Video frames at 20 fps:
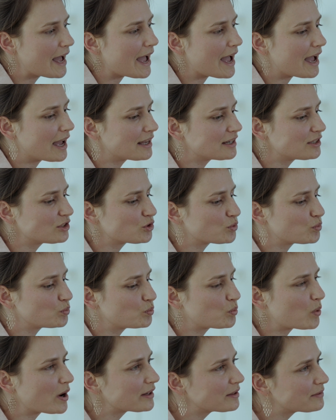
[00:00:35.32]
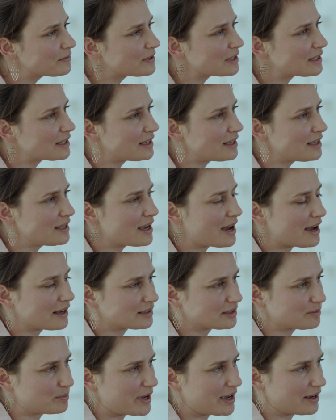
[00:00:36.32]
And one of the key
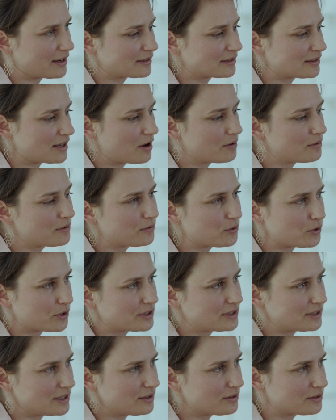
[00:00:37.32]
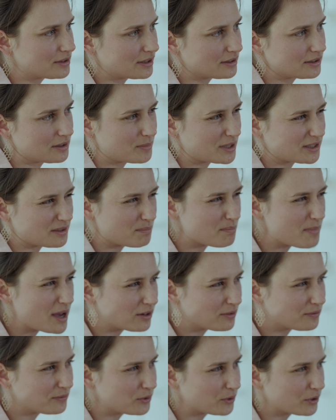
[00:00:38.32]
aspects of a forest ecosystem as a
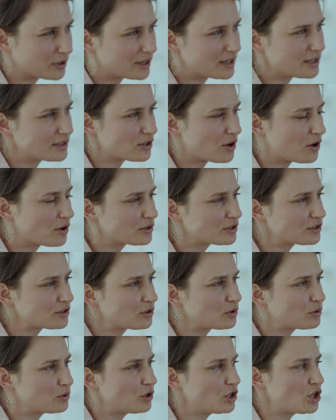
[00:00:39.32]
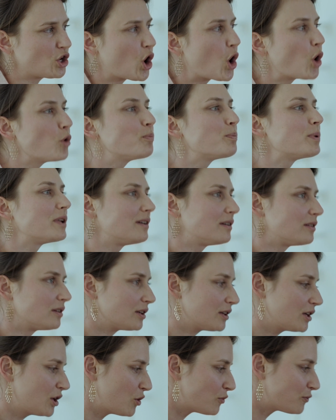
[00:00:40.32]
metaphor is also the
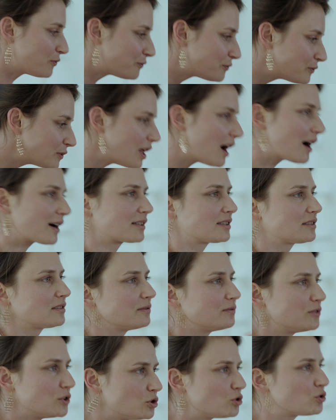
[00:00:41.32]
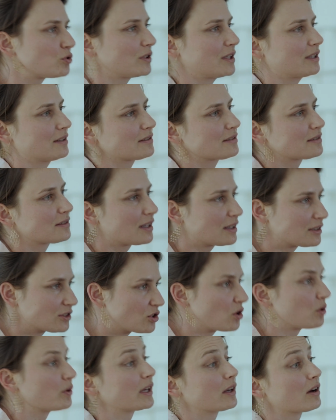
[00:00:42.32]
open flux of nutrients that's
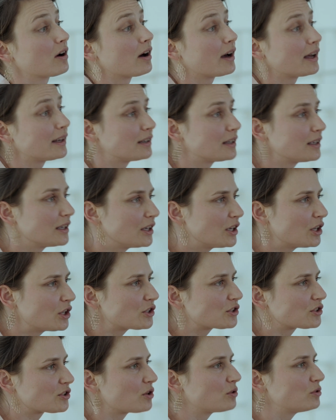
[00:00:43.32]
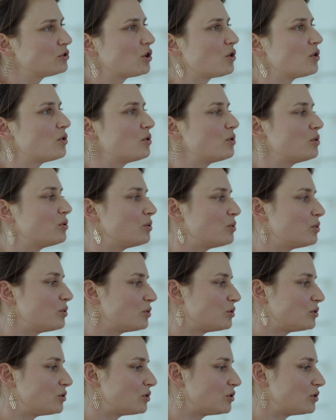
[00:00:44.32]
going on. So no